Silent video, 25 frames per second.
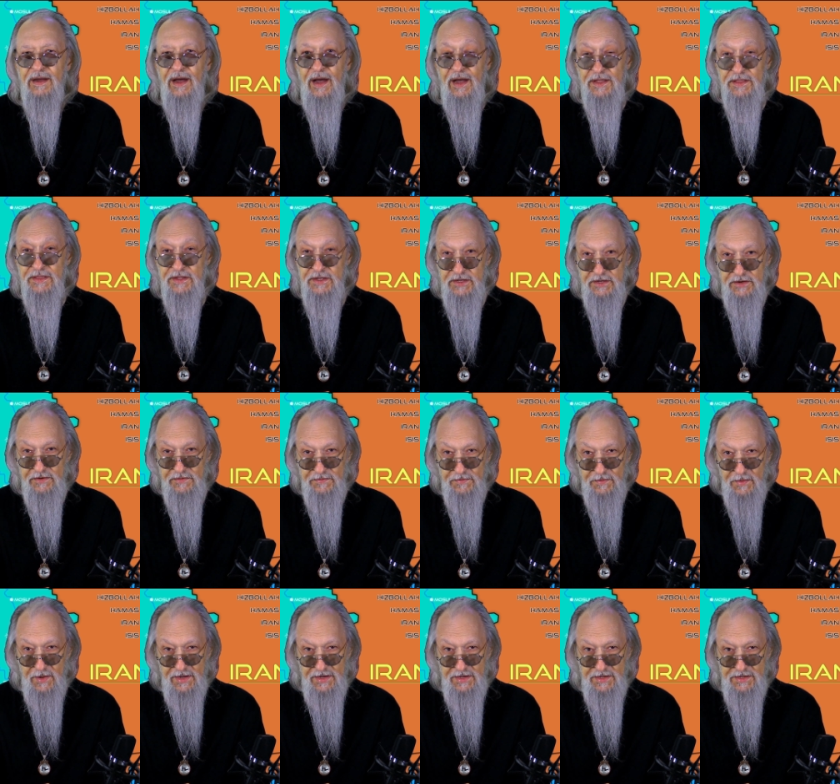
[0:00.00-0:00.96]
on the
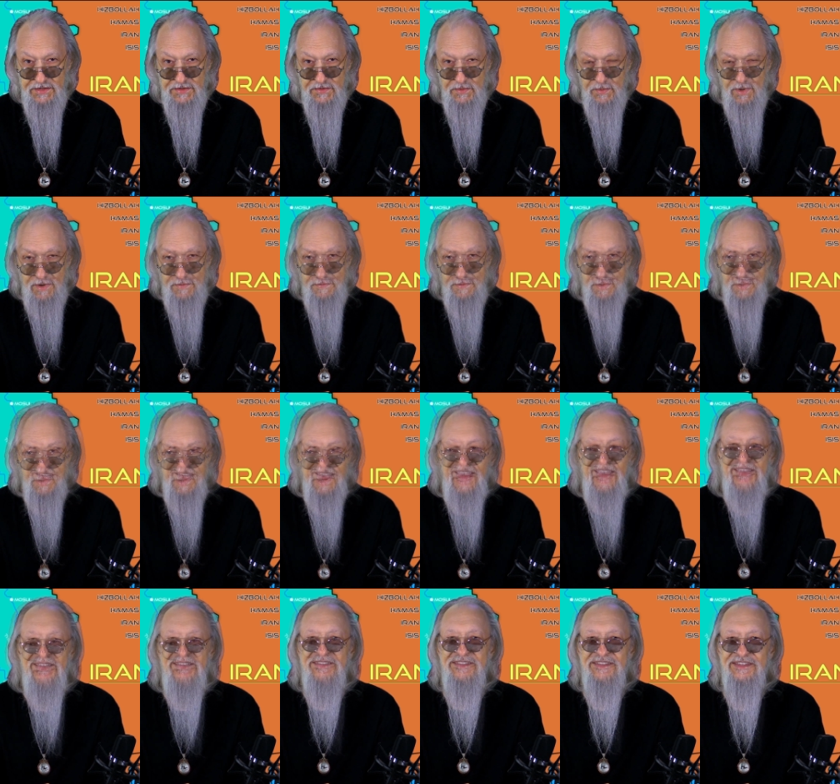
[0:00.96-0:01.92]
Euphrates River
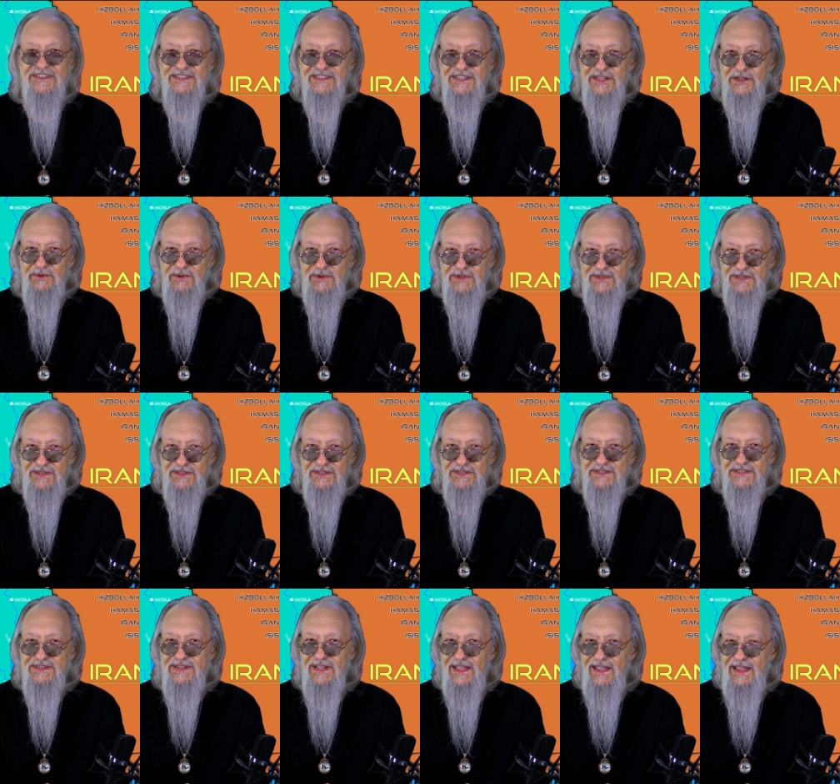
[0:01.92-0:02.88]
in
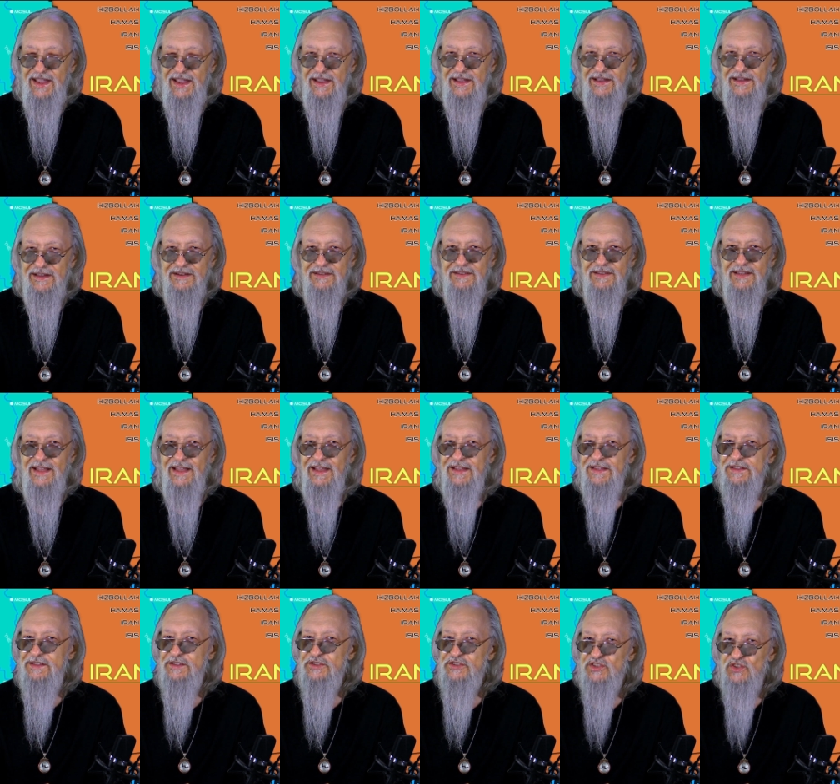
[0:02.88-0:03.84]
Syria's Deir
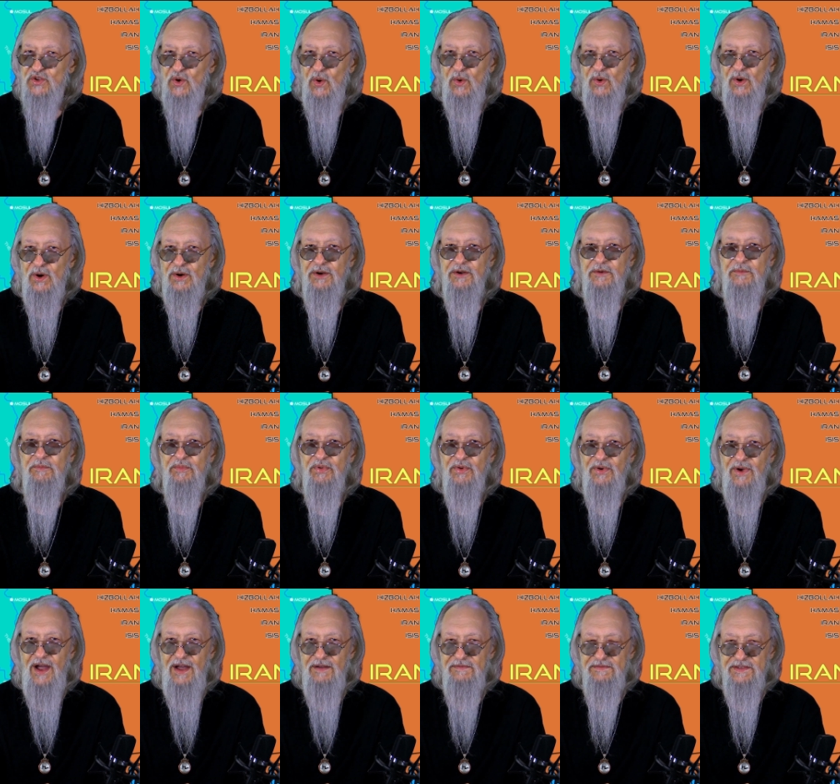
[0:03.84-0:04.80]
el Zor
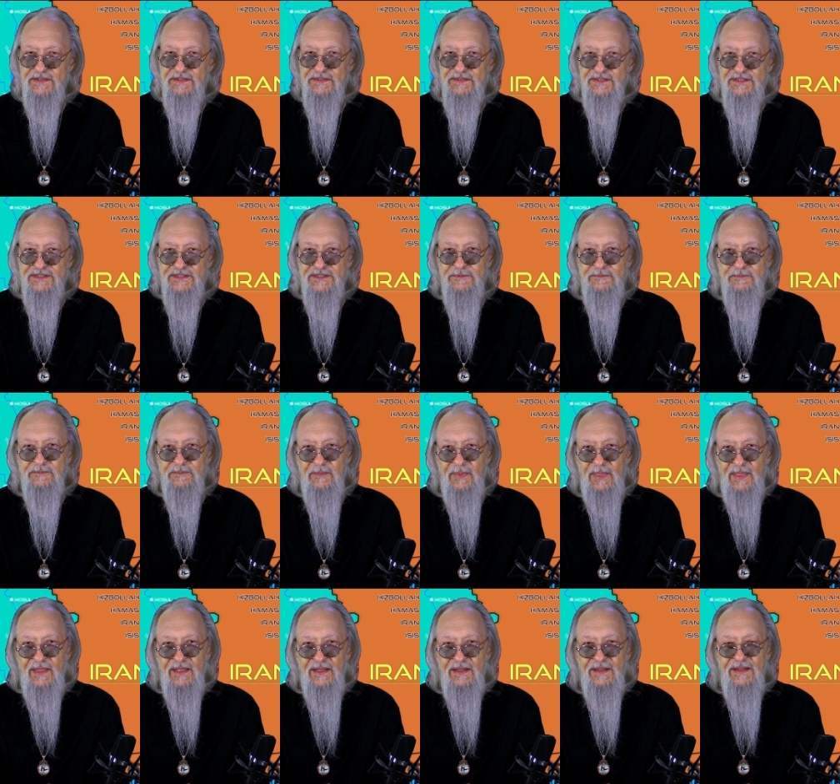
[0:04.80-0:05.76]
province.
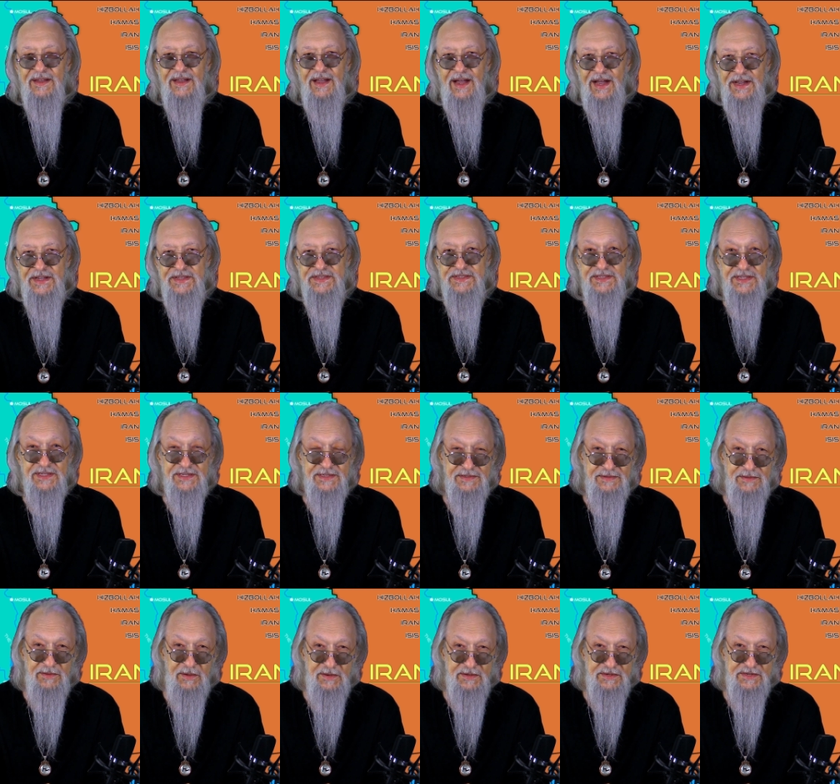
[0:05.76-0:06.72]

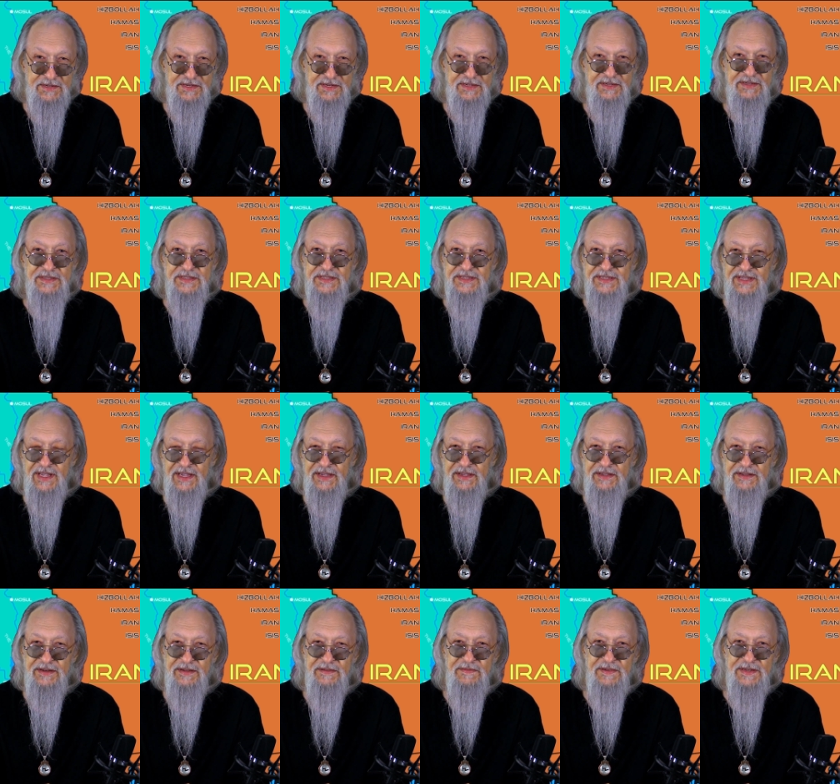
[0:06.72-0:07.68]
ISIS launched
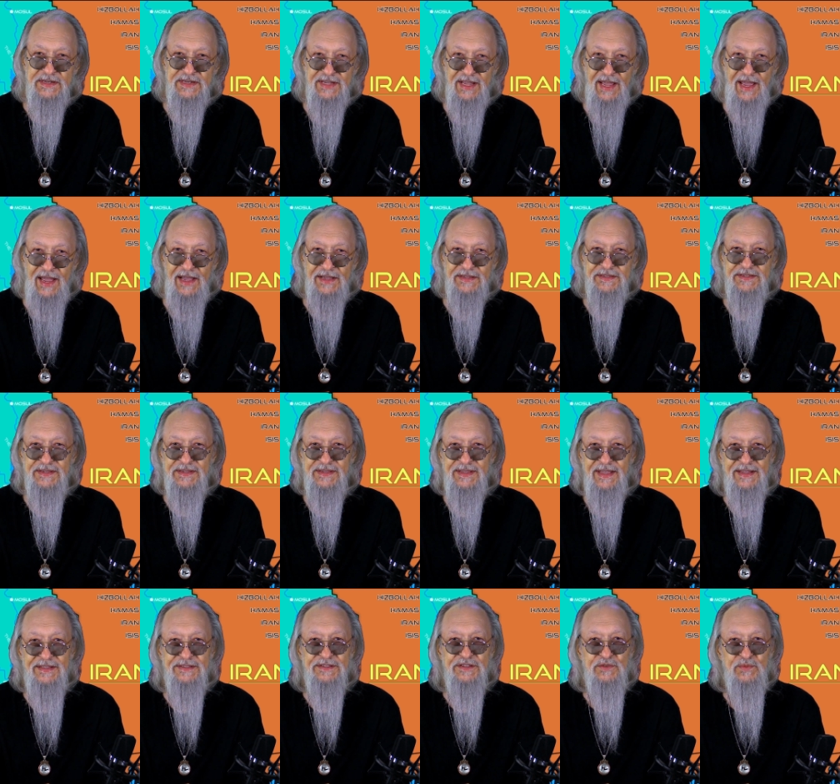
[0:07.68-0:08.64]
consecutive attacks
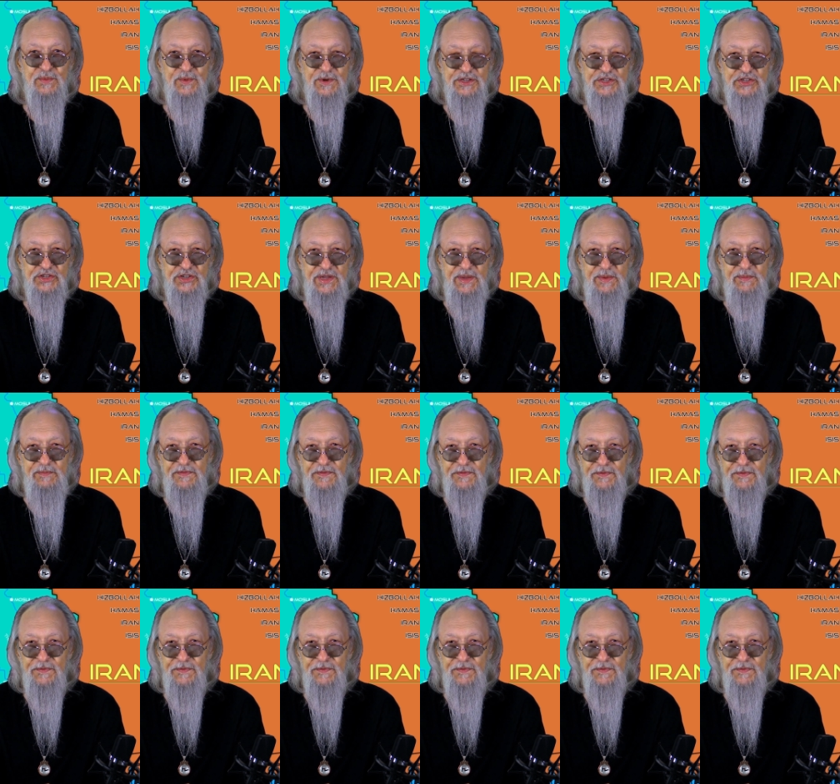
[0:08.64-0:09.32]
against regime